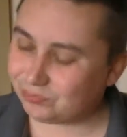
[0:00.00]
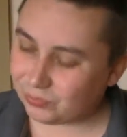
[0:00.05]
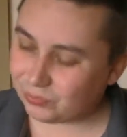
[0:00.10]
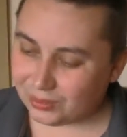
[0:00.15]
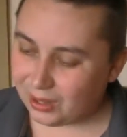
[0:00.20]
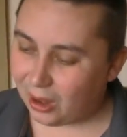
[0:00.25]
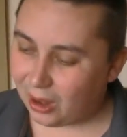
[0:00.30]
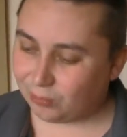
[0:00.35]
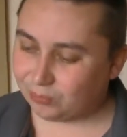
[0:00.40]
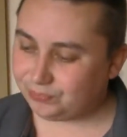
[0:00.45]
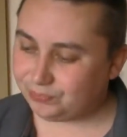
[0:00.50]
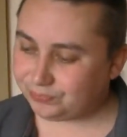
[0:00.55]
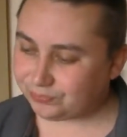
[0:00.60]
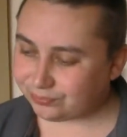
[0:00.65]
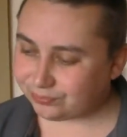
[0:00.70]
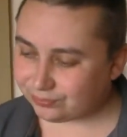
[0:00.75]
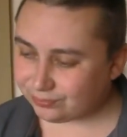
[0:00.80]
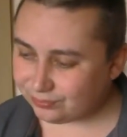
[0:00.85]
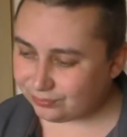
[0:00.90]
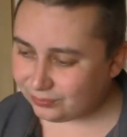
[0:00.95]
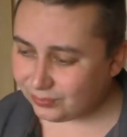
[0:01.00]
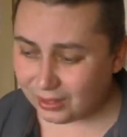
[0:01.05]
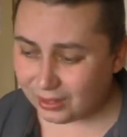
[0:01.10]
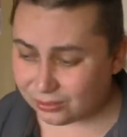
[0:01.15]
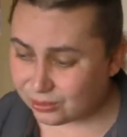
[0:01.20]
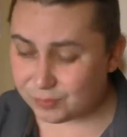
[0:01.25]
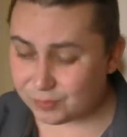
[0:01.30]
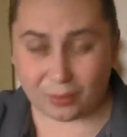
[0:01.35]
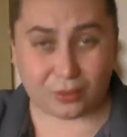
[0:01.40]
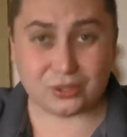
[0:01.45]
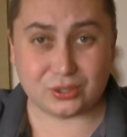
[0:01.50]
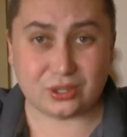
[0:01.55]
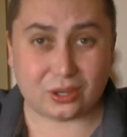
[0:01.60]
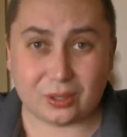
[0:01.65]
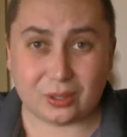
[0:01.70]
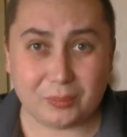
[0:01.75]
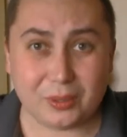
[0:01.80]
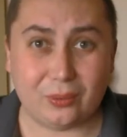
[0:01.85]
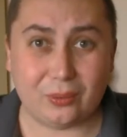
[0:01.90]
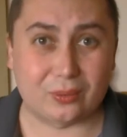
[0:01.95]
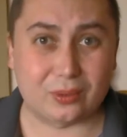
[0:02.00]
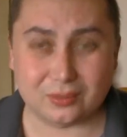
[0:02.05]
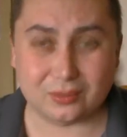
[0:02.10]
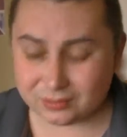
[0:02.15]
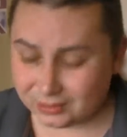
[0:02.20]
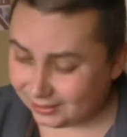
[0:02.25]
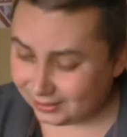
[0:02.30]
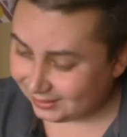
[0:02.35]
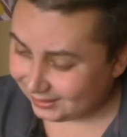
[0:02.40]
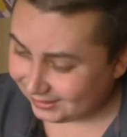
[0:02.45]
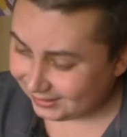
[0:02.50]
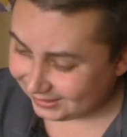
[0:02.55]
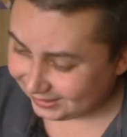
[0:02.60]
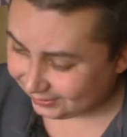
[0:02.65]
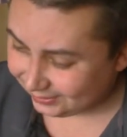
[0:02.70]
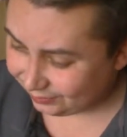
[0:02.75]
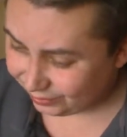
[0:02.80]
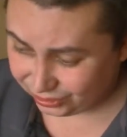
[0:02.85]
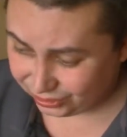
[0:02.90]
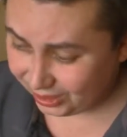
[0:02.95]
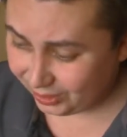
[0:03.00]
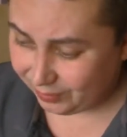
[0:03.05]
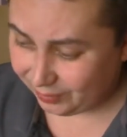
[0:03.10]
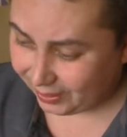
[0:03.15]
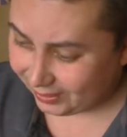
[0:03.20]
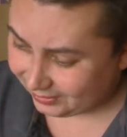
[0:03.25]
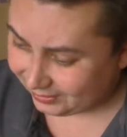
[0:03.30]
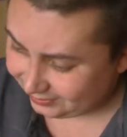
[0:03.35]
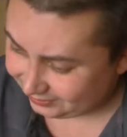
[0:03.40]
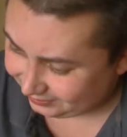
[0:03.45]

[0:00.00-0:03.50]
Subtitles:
No. I'll just buy chocolate milk for cheaper.